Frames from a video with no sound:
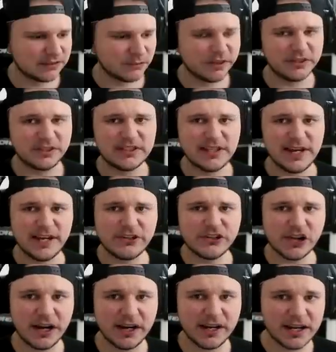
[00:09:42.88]
When you say
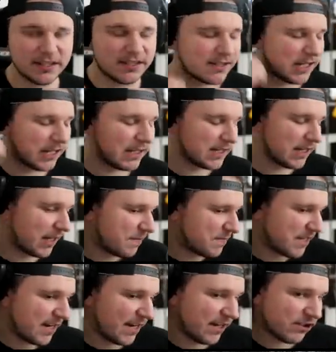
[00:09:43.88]
Chungus, it sounds like
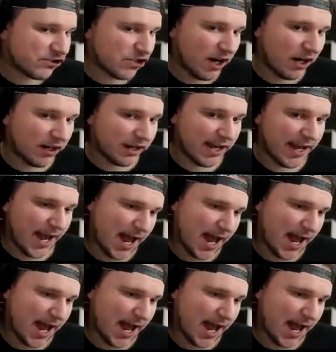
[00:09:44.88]
I'm saying Chung